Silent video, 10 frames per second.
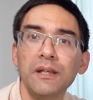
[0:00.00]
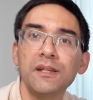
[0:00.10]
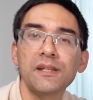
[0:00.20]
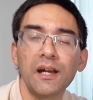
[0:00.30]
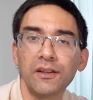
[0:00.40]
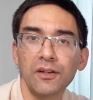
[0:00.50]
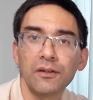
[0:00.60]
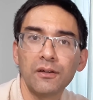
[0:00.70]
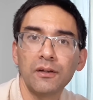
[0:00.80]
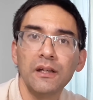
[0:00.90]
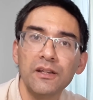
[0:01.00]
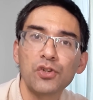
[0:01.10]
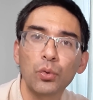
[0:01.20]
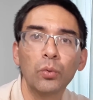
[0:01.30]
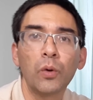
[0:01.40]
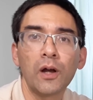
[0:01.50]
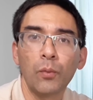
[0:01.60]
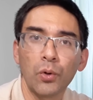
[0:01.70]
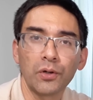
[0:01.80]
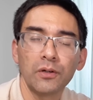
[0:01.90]
inside, uh, in the school where I
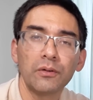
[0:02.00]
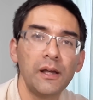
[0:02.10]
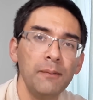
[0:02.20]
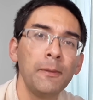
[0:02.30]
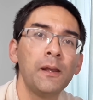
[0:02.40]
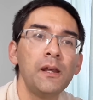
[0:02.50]
work, okay.